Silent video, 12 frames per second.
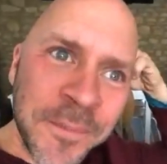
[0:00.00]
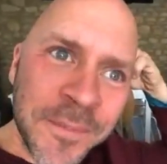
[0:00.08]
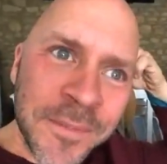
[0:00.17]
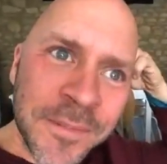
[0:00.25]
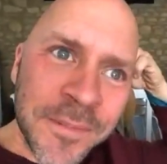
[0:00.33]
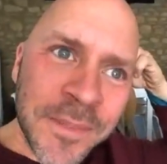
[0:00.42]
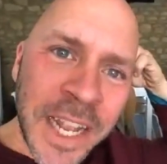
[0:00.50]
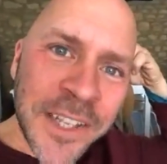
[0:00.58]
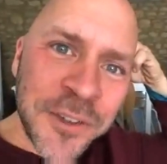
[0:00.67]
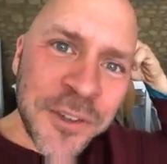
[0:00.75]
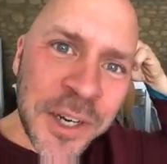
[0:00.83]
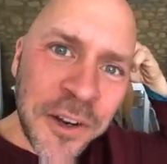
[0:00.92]

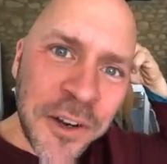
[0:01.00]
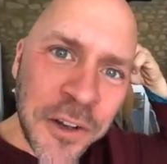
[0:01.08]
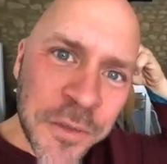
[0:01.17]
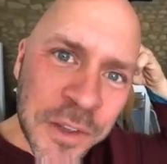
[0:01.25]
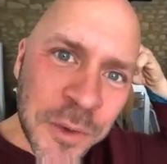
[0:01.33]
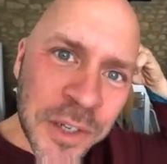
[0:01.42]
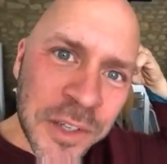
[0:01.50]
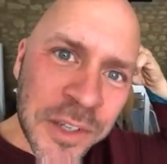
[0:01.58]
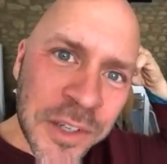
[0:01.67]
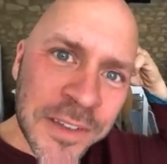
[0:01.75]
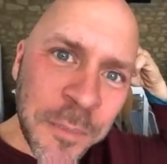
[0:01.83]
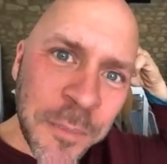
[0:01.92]
answering all of these questions
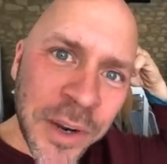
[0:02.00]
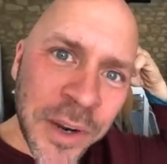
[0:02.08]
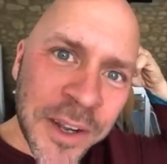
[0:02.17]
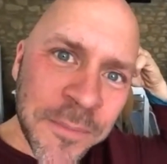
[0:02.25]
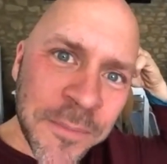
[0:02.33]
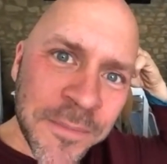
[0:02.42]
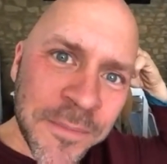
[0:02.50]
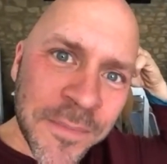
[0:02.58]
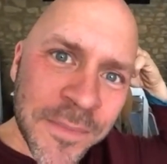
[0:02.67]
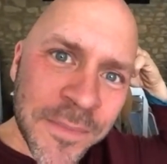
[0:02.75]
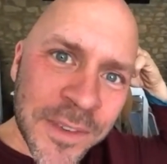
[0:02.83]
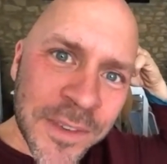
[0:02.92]
I bring up.
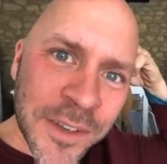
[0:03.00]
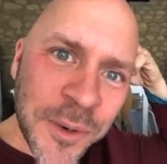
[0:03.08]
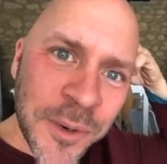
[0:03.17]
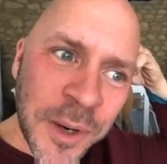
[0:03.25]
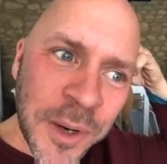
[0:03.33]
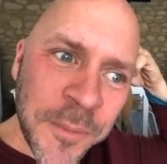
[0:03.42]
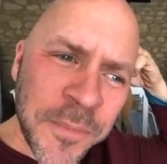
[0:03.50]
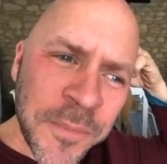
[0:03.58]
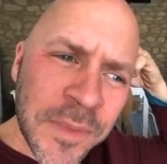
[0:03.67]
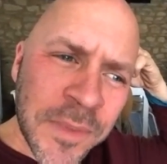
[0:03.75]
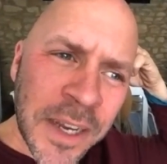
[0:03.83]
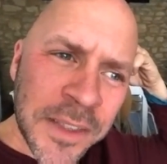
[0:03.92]
So
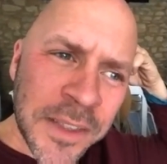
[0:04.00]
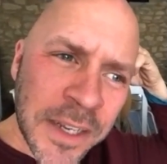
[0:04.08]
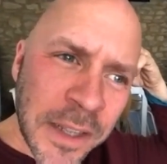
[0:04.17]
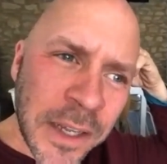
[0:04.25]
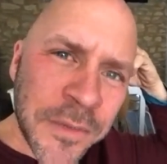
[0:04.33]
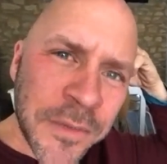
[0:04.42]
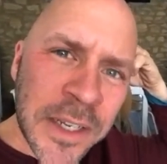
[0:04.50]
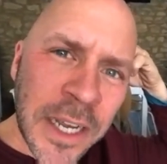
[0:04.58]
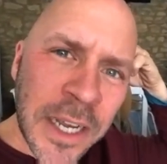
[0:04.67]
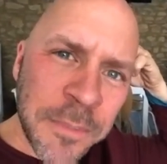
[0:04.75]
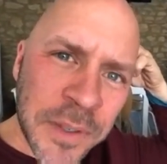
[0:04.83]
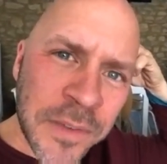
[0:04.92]
I think a lot of it
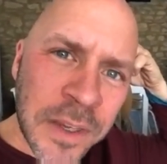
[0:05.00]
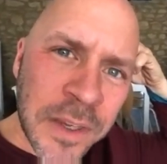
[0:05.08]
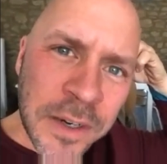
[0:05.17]
happens there.